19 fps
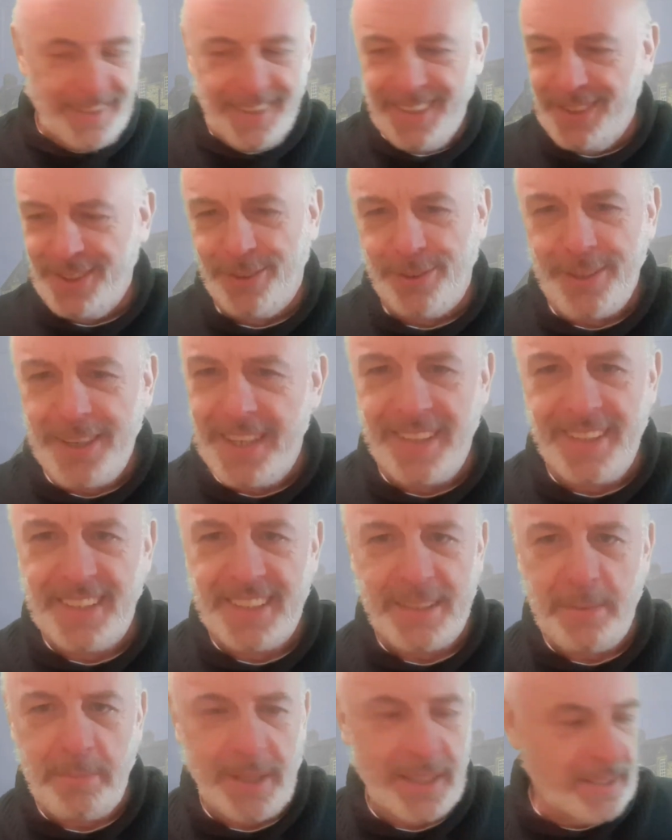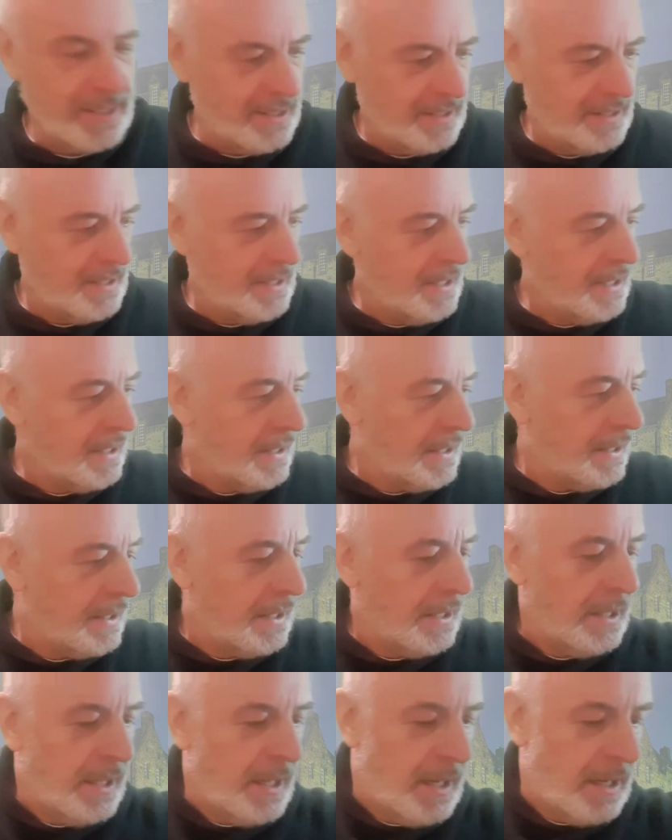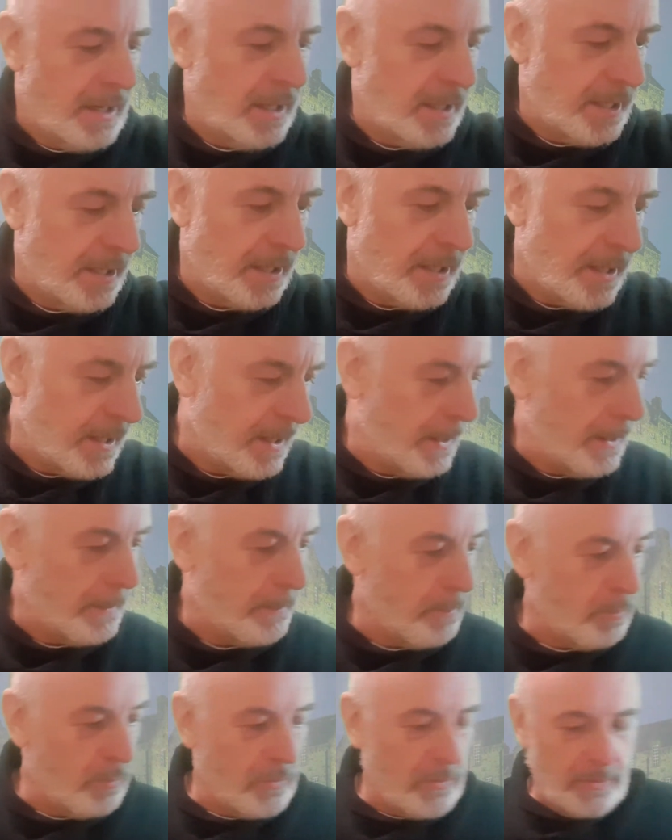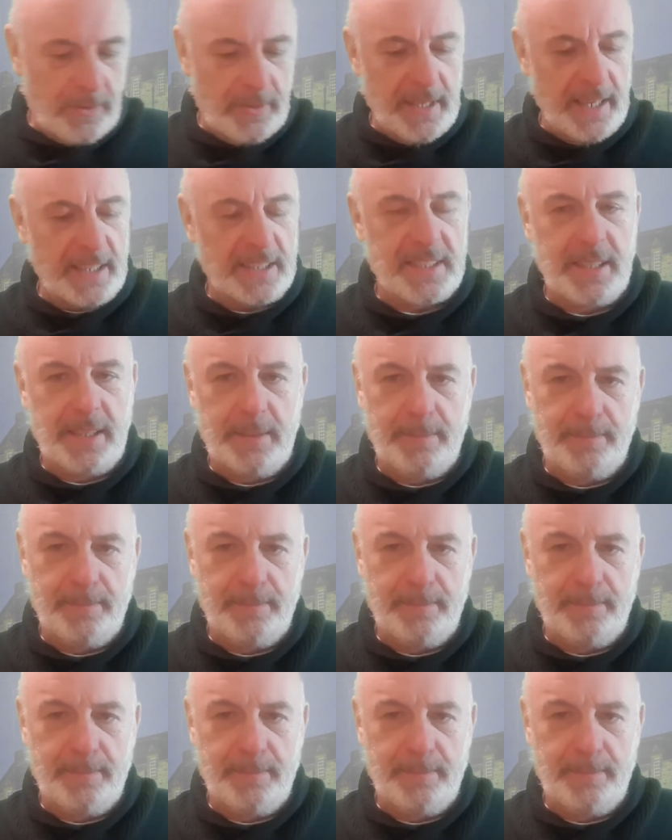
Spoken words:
she already thinks I'm mad. Right, next.